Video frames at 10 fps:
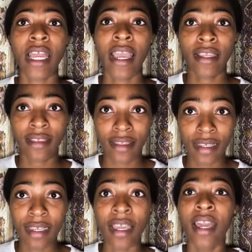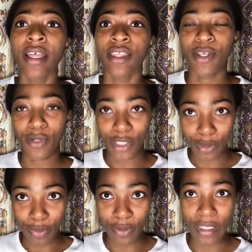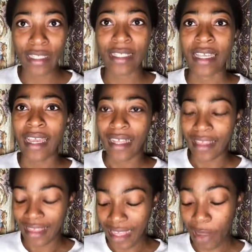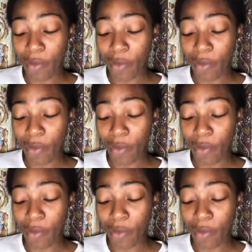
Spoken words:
I think there was a Prince there.